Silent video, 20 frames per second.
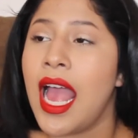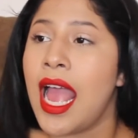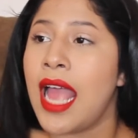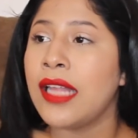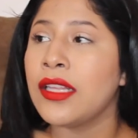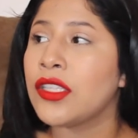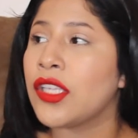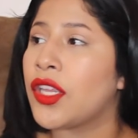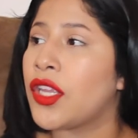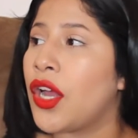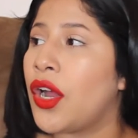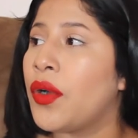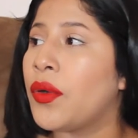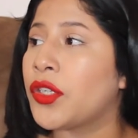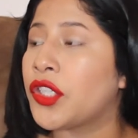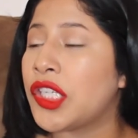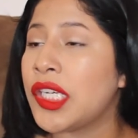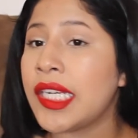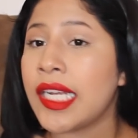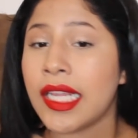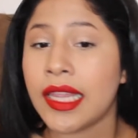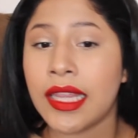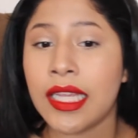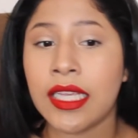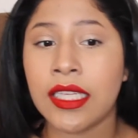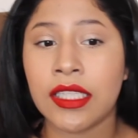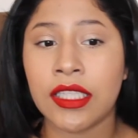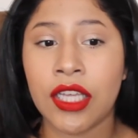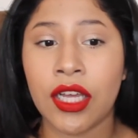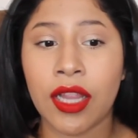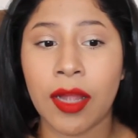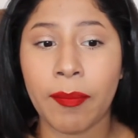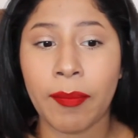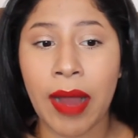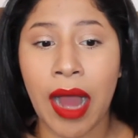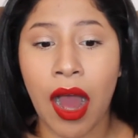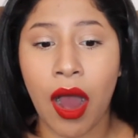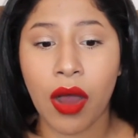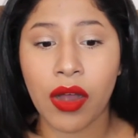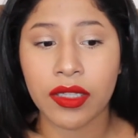and so she did this till
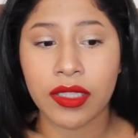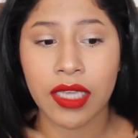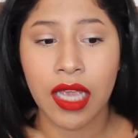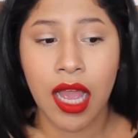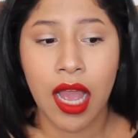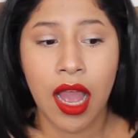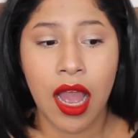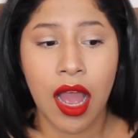about